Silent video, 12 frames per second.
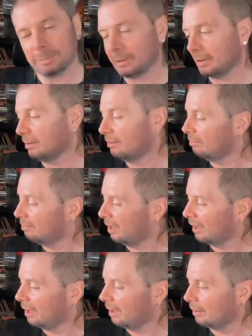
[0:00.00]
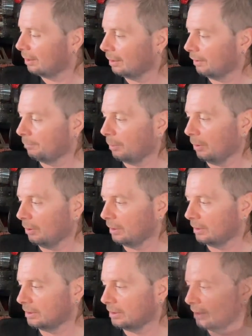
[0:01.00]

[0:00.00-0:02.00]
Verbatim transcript: but they kind of got left behind.